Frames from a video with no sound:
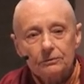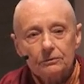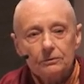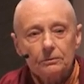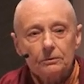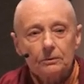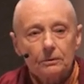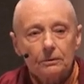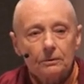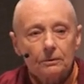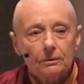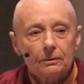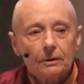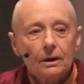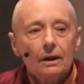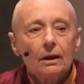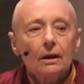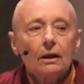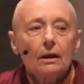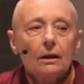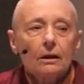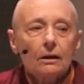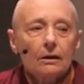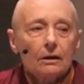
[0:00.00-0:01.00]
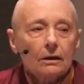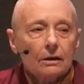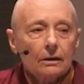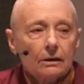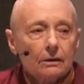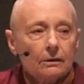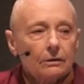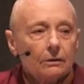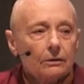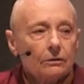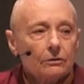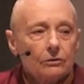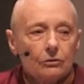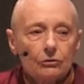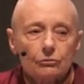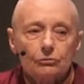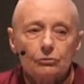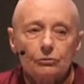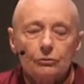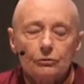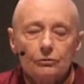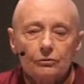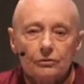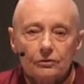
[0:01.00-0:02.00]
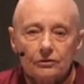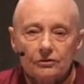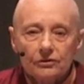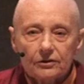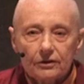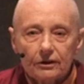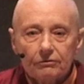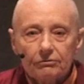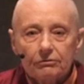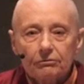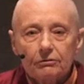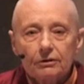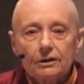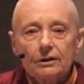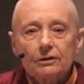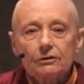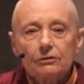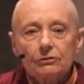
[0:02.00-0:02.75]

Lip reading: the truth of suffering,